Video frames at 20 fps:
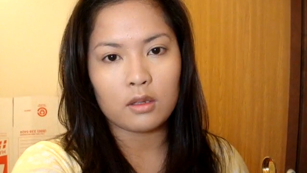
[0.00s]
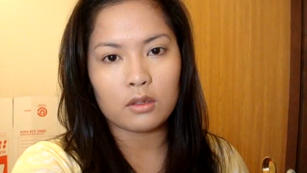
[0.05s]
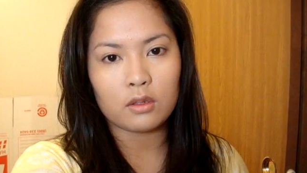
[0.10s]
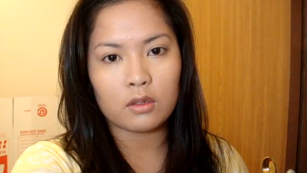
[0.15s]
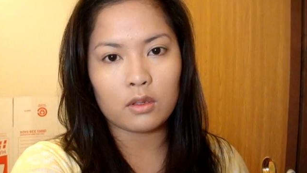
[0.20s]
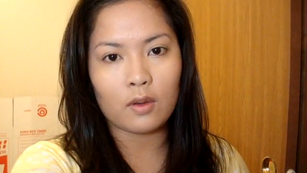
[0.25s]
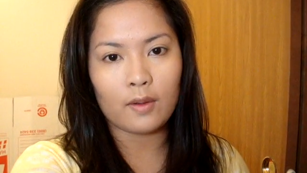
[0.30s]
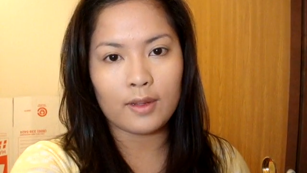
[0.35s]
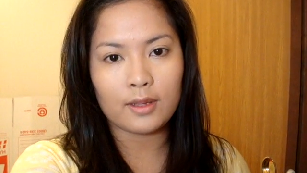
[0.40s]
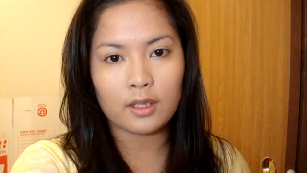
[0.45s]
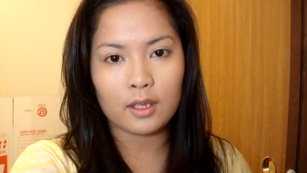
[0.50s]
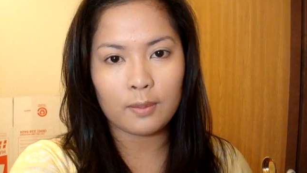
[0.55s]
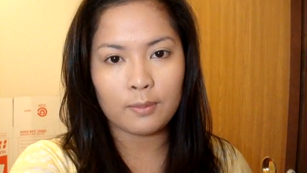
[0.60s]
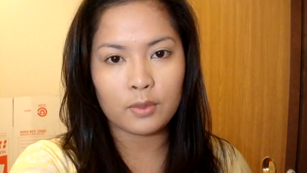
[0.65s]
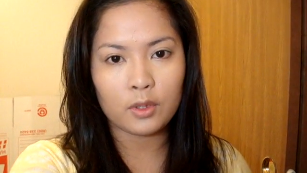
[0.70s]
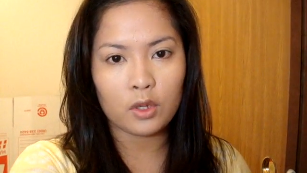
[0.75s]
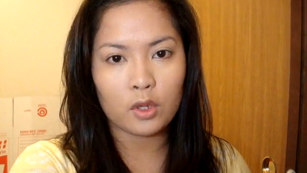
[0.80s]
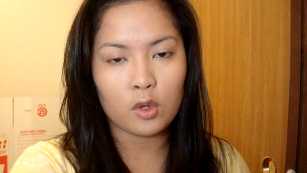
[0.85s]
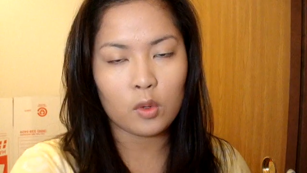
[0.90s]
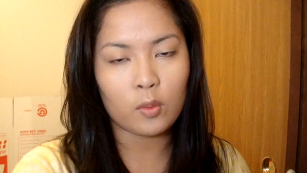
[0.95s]
So it's
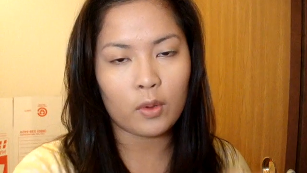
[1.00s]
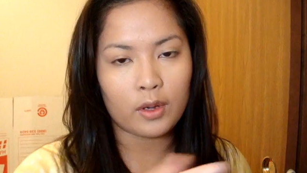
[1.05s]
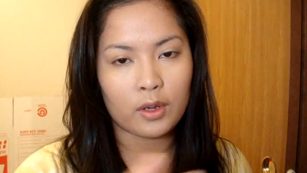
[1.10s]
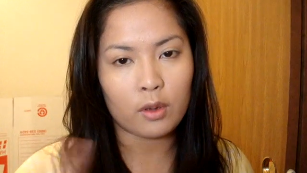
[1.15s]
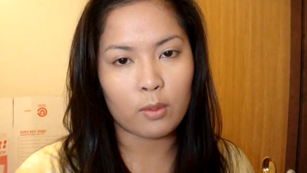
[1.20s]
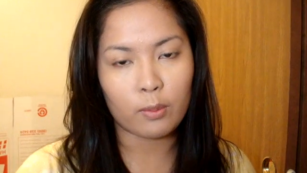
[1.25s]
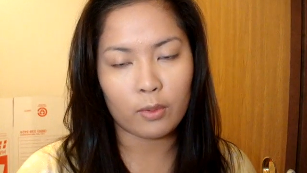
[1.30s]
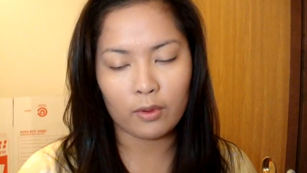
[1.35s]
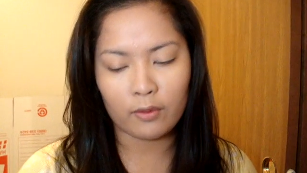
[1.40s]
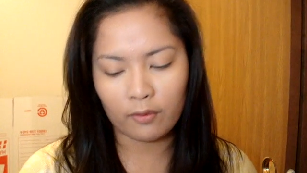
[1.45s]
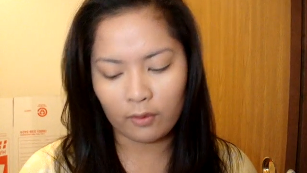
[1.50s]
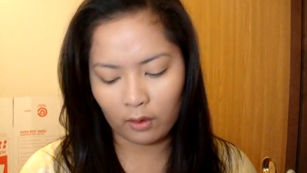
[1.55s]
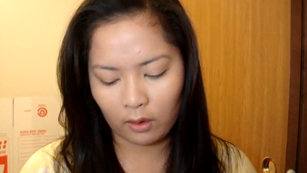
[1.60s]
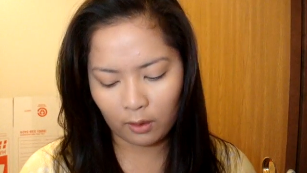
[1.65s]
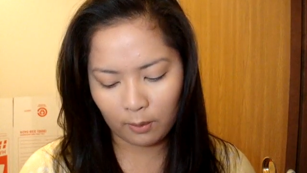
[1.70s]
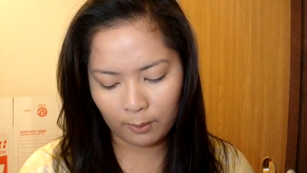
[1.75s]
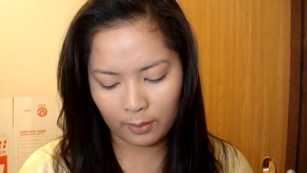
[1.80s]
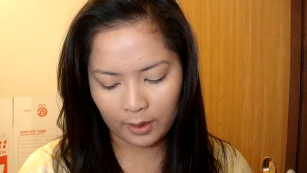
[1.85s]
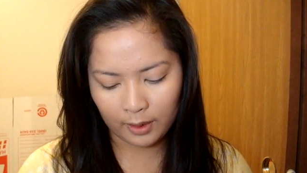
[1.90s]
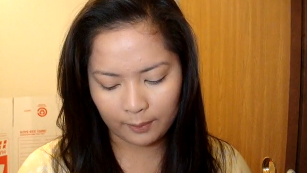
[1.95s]
up to you what you
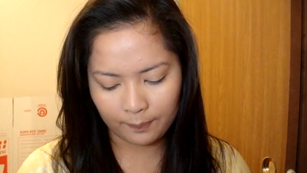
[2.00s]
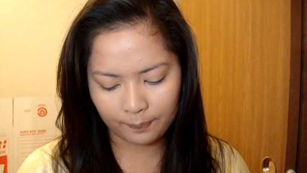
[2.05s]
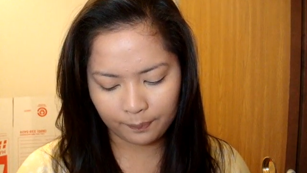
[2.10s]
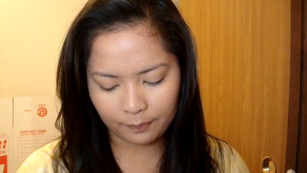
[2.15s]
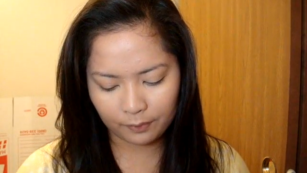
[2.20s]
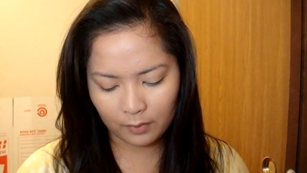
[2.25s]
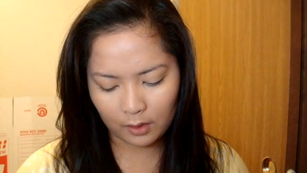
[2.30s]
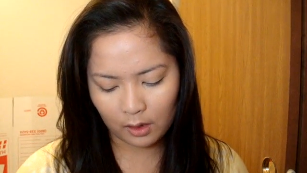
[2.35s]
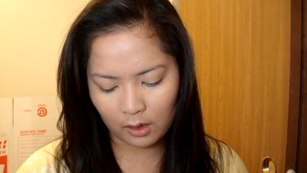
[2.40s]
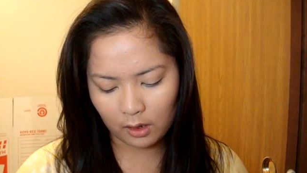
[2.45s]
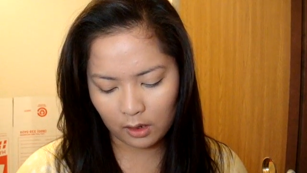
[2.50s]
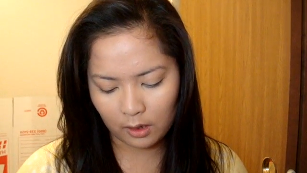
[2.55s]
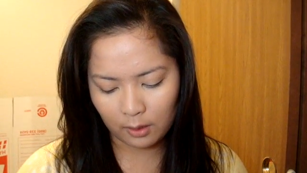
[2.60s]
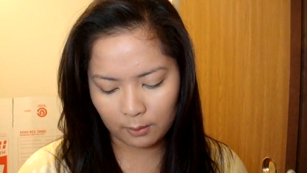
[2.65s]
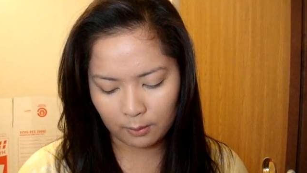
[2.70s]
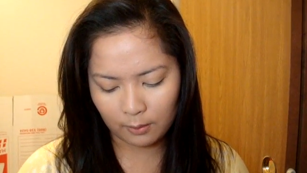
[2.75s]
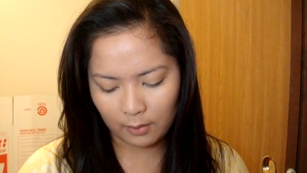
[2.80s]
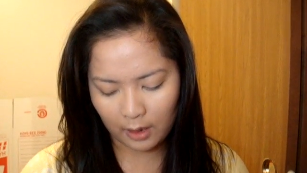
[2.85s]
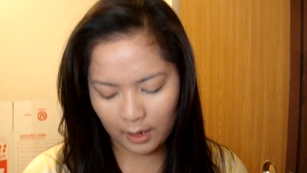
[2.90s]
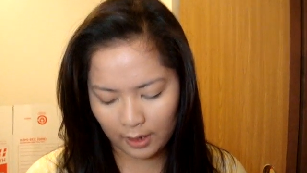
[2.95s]
prefer, but
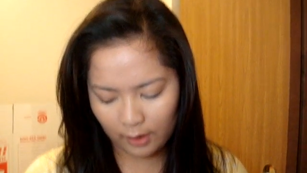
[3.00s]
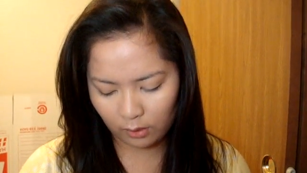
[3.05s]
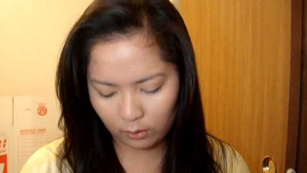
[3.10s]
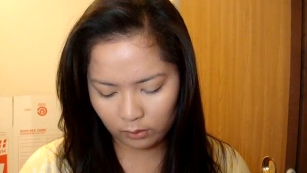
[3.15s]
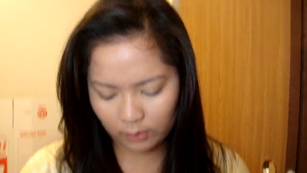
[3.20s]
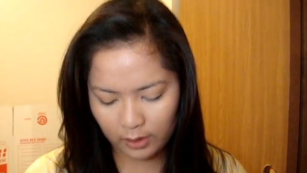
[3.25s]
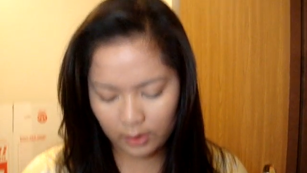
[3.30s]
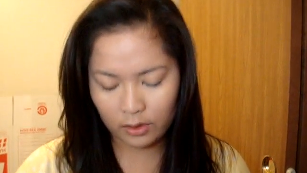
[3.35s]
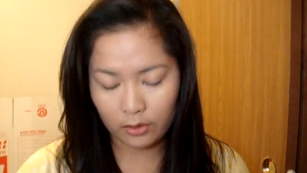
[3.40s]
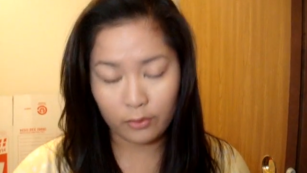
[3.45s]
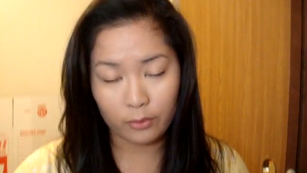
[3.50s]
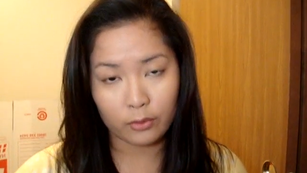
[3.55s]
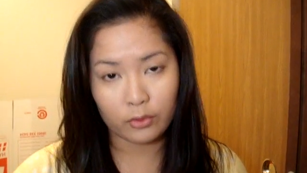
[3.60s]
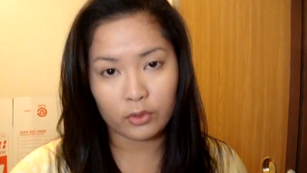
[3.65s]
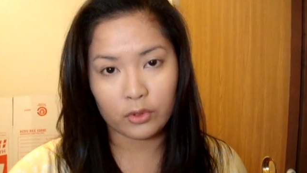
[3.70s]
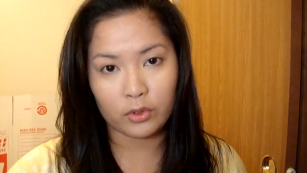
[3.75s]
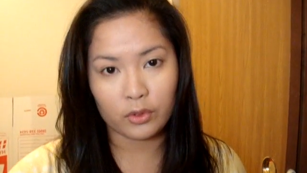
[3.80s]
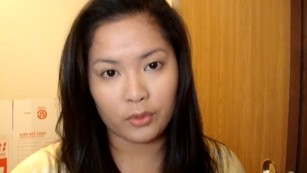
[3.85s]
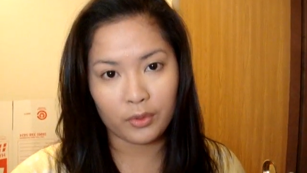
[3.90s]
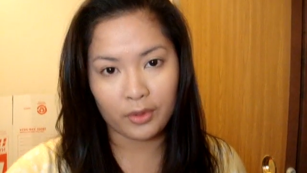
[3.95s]
I only
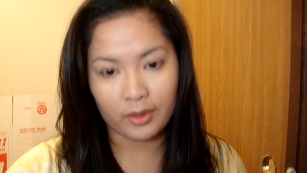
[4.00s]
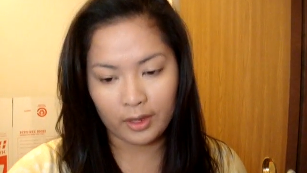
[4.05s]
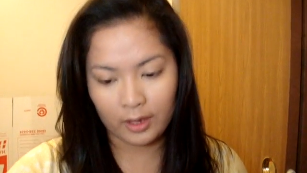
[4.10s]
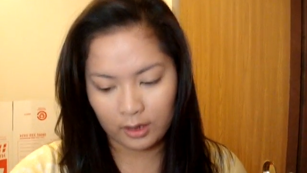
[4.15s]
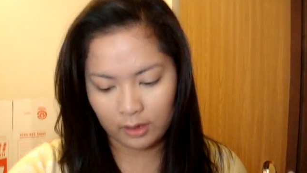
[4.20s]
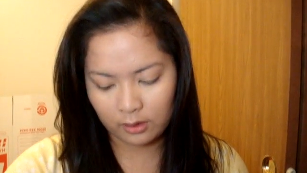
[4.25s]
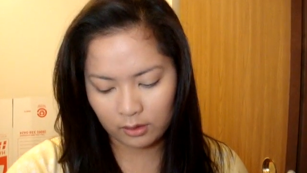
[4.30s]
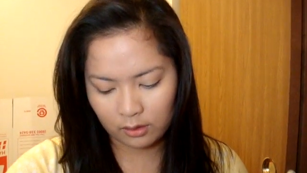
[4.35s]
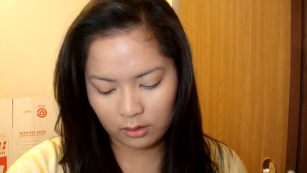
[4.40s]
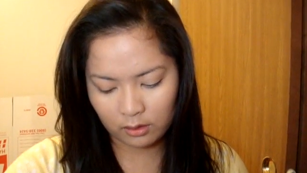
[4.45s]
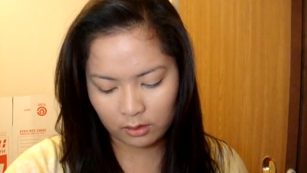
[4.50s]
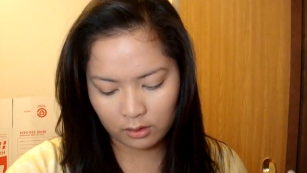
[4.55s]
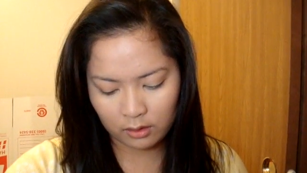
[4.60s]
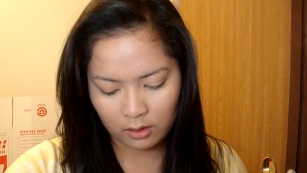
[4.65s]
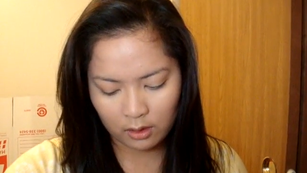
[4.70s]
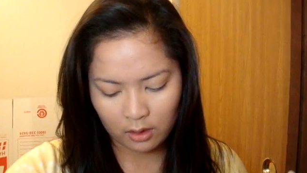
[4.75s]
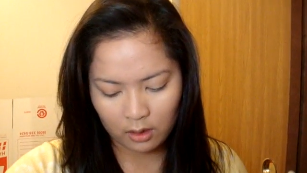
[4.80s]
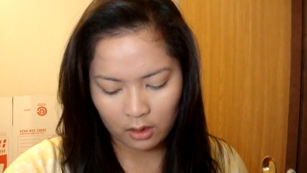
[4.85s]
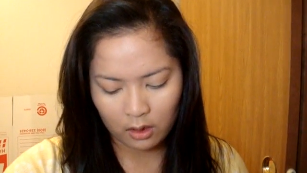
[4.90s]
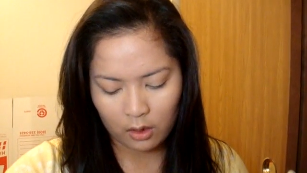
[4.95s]
use 2 things.